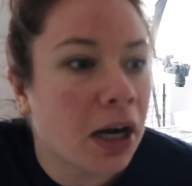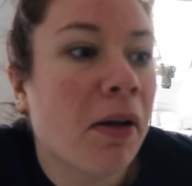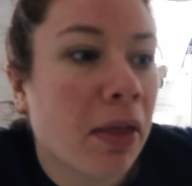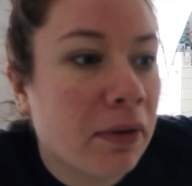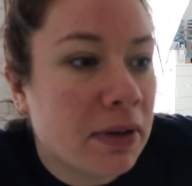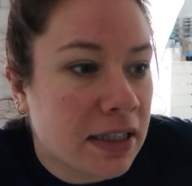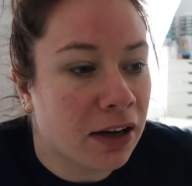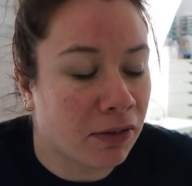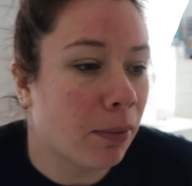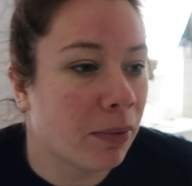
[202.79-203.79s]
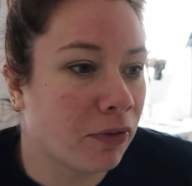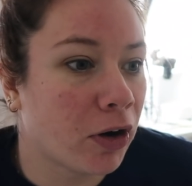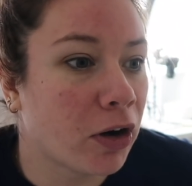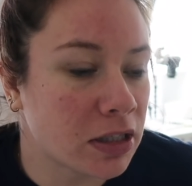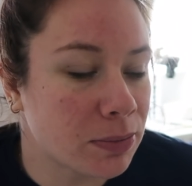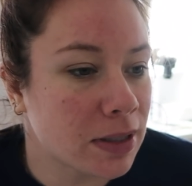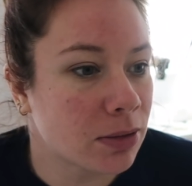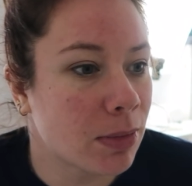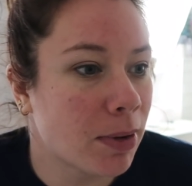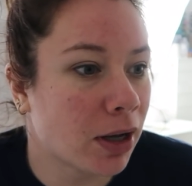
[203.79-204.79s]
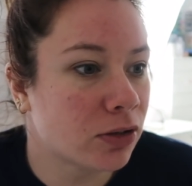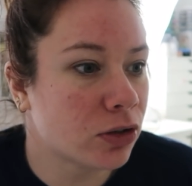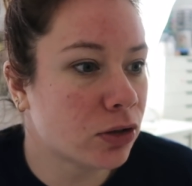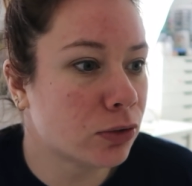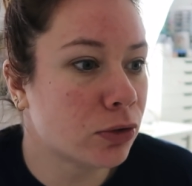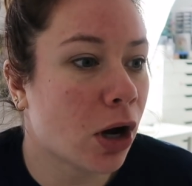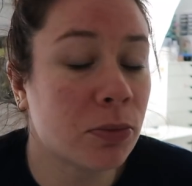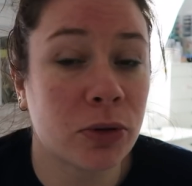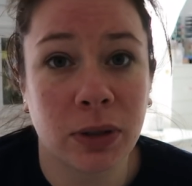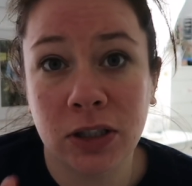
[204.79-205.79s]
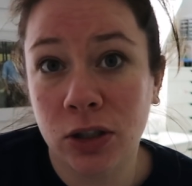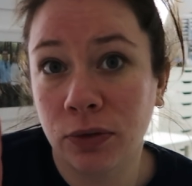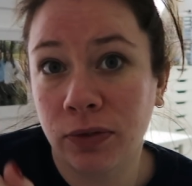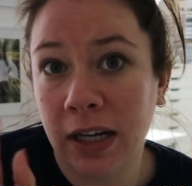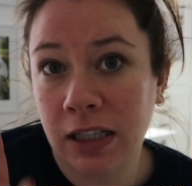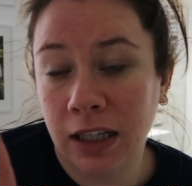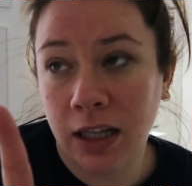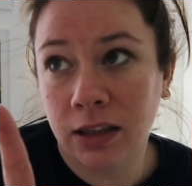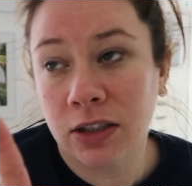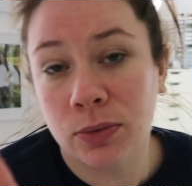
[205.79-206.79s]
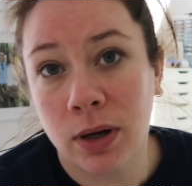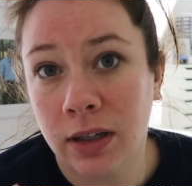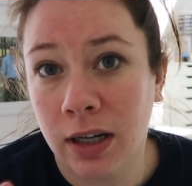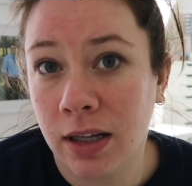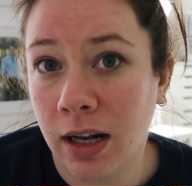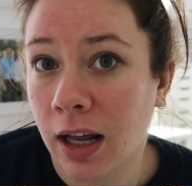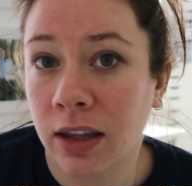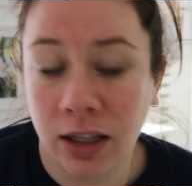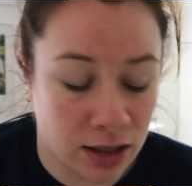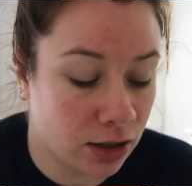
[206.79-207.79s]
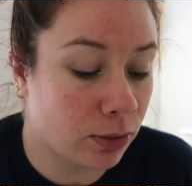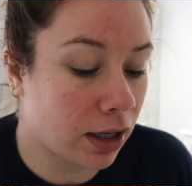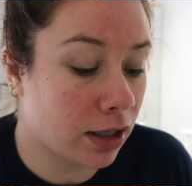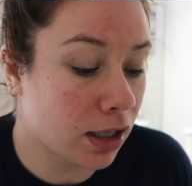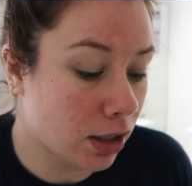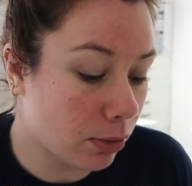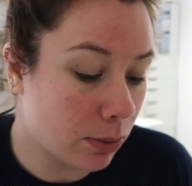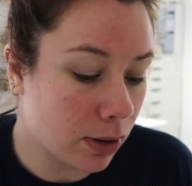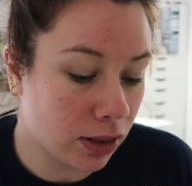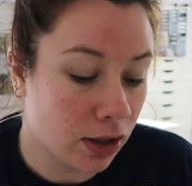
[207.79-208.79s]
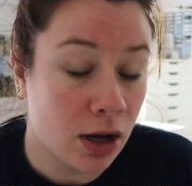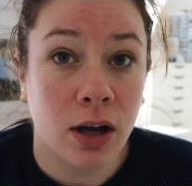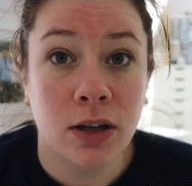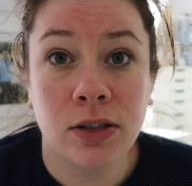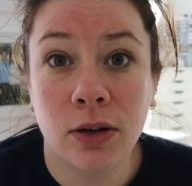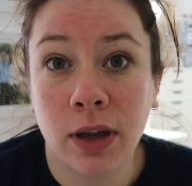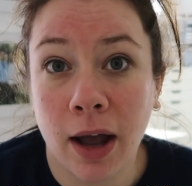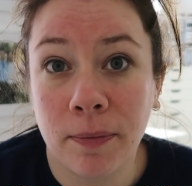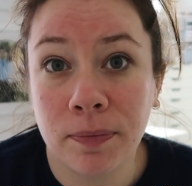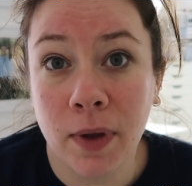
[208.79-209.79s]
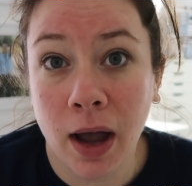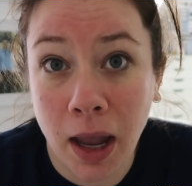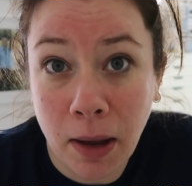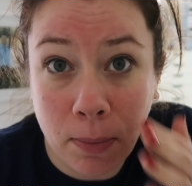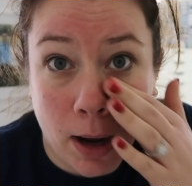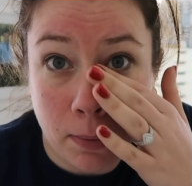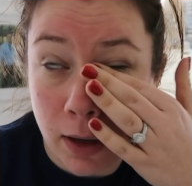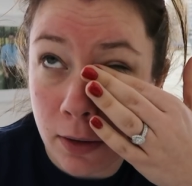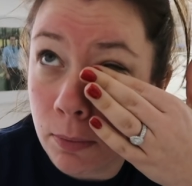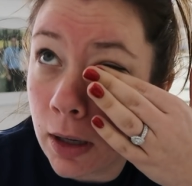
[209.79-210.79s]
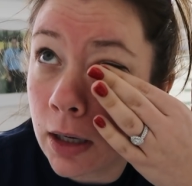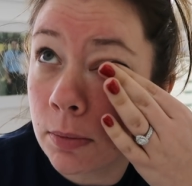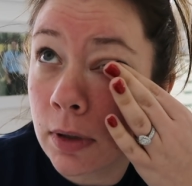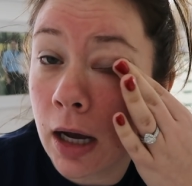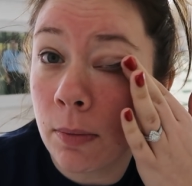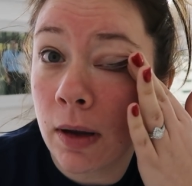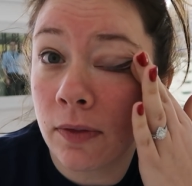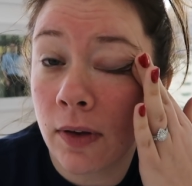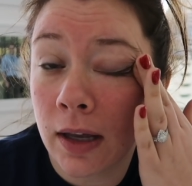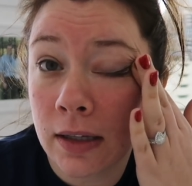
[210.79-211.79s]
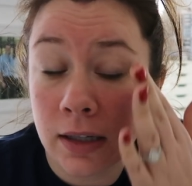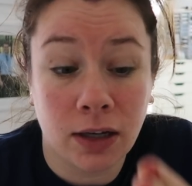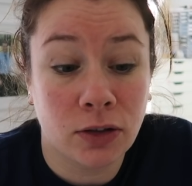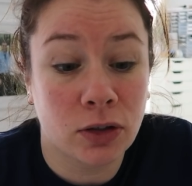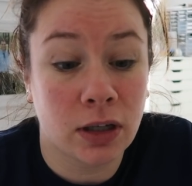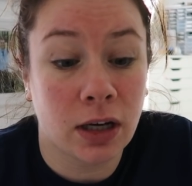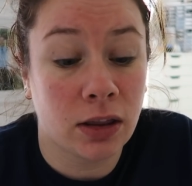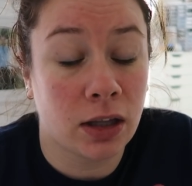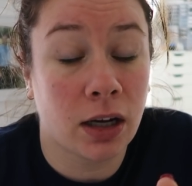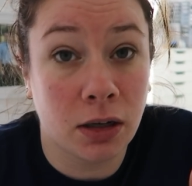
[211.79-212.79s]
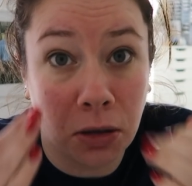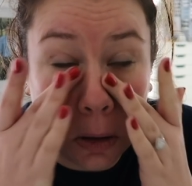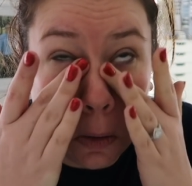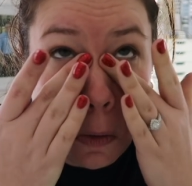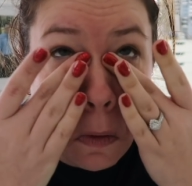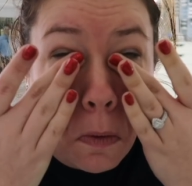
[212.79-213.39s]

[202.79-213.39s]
although it's like right before Christmas. So maybe I'll do, no, I'm doing snowflakes and then this one, and then I think the other one I can get away with. So yeah, I probably have makeup down my face. Actually, I think I do.